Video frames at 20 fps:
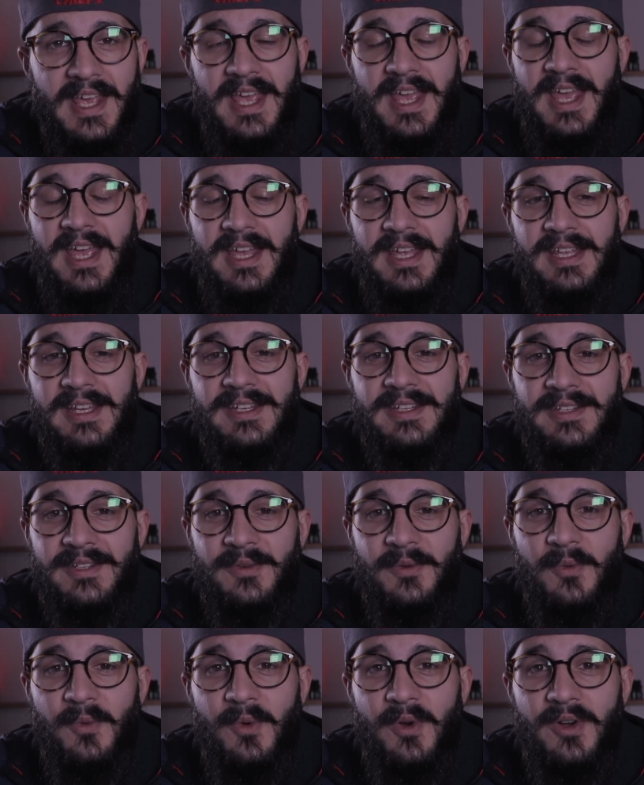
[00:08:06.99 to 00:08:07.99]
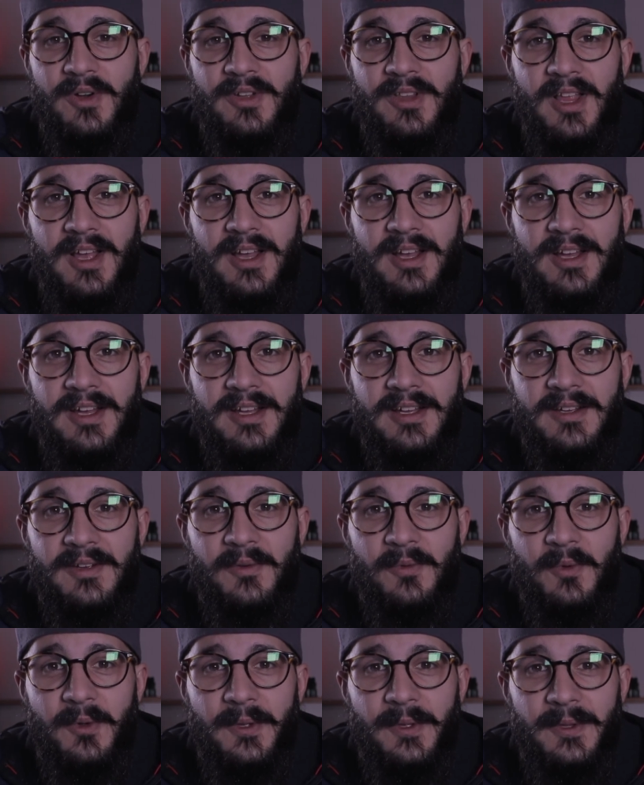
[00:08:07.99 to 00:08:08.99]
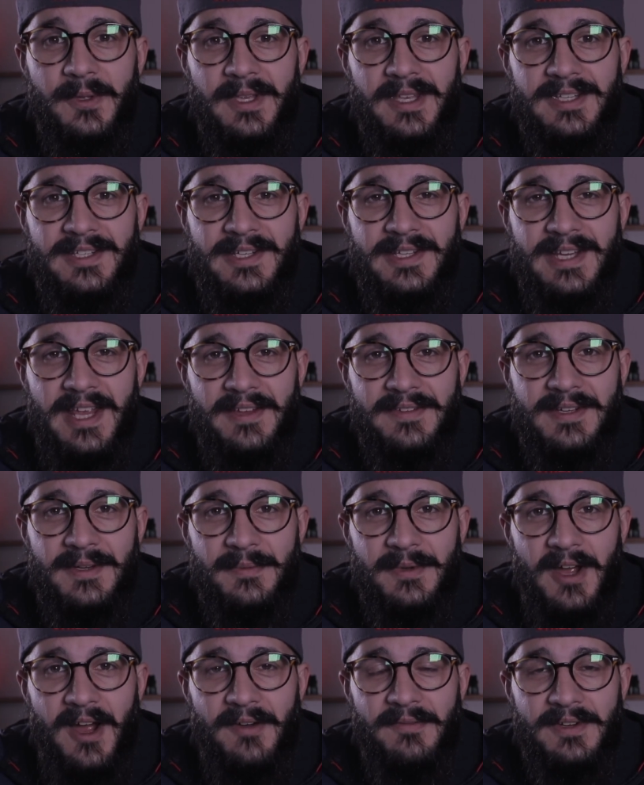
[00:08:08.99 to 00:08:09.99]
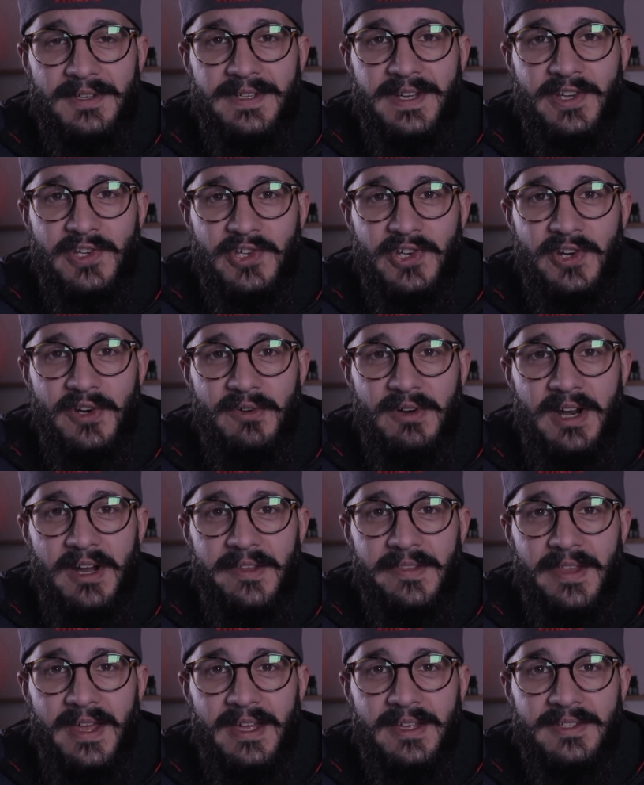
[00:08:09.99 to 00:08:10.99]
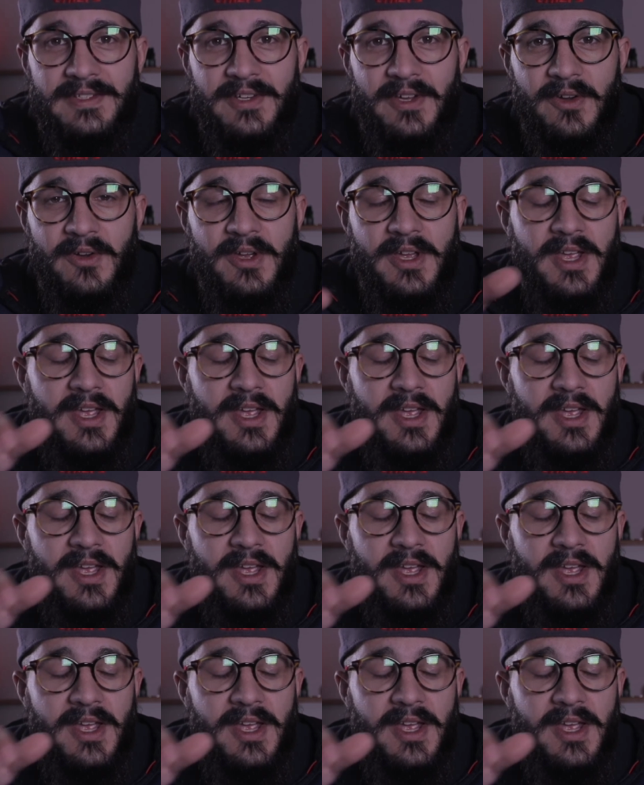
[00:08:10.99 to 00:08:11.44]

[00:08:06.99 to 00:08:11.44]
and we'll uh, we'll just have some conversation around that. So.